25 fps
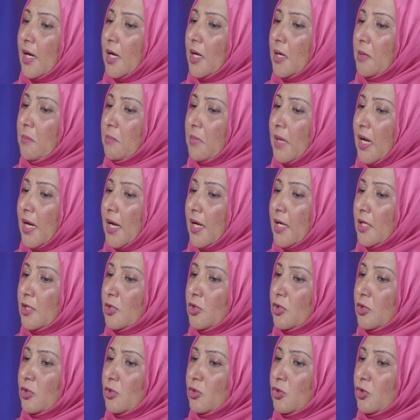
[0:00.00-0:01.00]

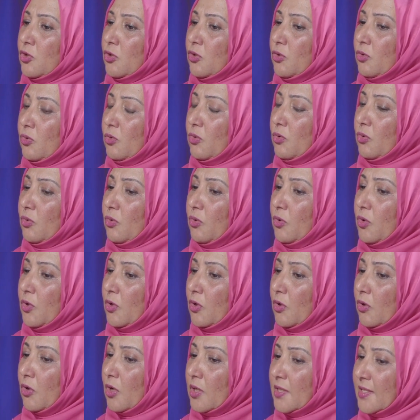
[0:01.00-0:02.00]
And to,
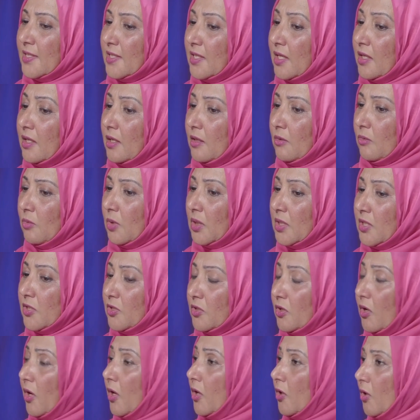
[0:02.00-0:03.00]
you know, consider what
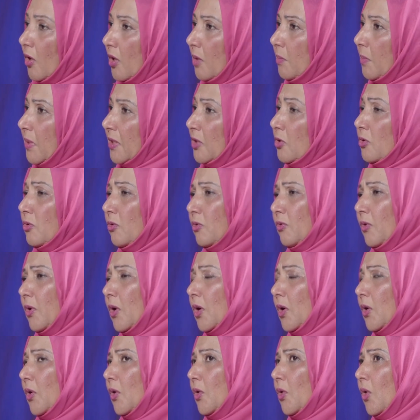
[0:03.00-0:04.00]
is going on, but to,
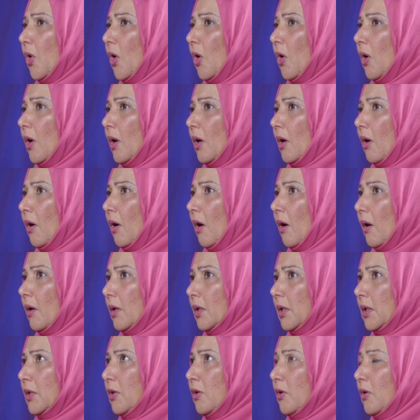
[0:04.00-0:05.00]

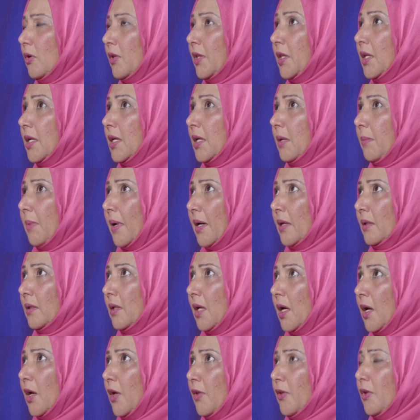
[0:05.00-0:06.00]
you know, think about
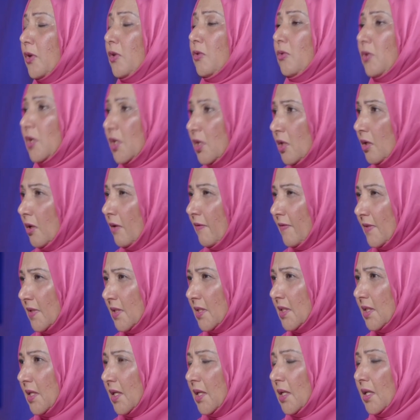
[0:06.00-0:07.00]
the unity of
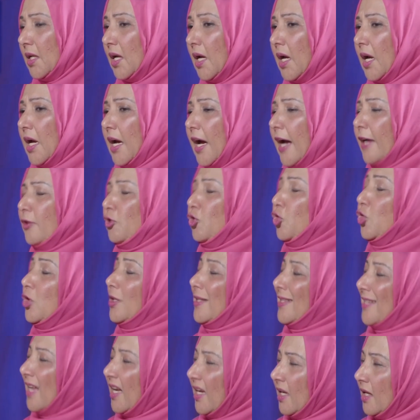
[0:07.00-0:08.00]
this deen and to
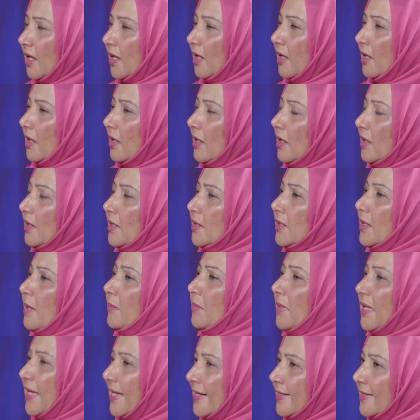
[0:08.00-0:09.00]
take
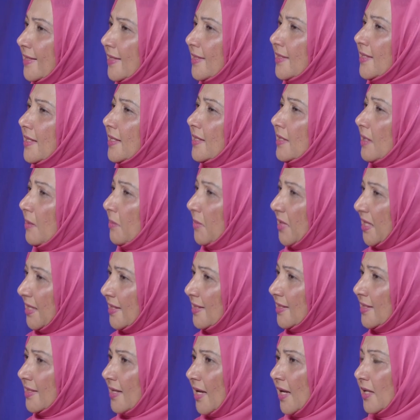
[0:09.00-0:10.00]
some lessons and some
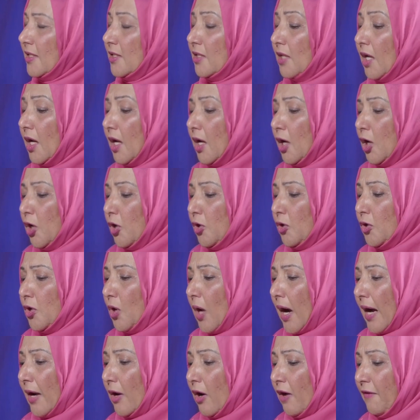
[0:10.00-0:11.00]
insights. You
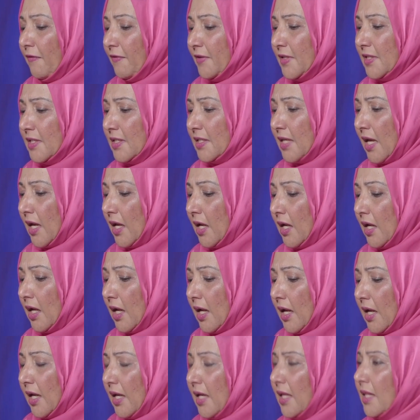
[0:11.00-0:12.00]
know, I often say
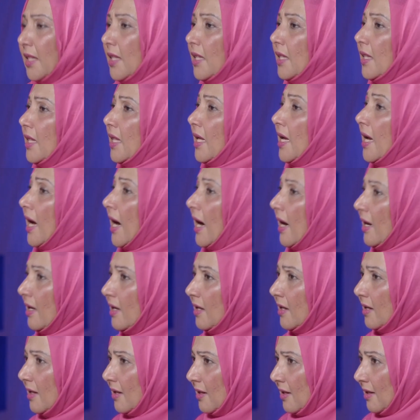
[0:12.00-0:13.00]
in their
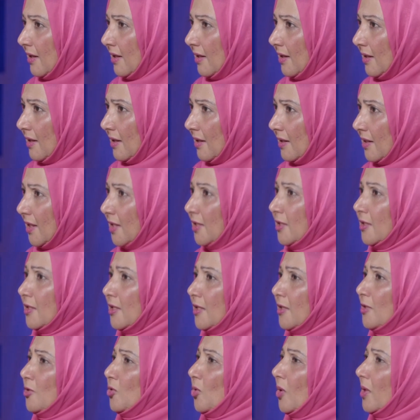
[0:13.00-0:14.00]
hunger, they
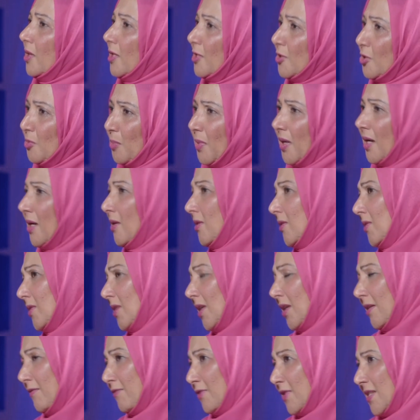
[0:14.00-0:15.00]
turn to Allah subhanahu wa
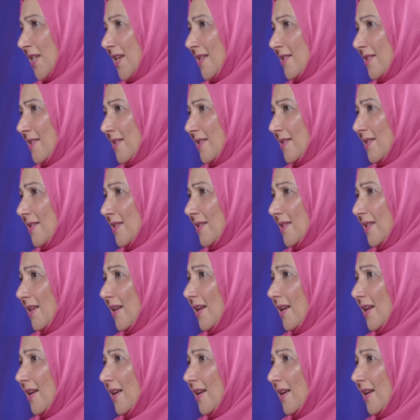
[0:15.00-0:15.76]
ta'ala for sustenance.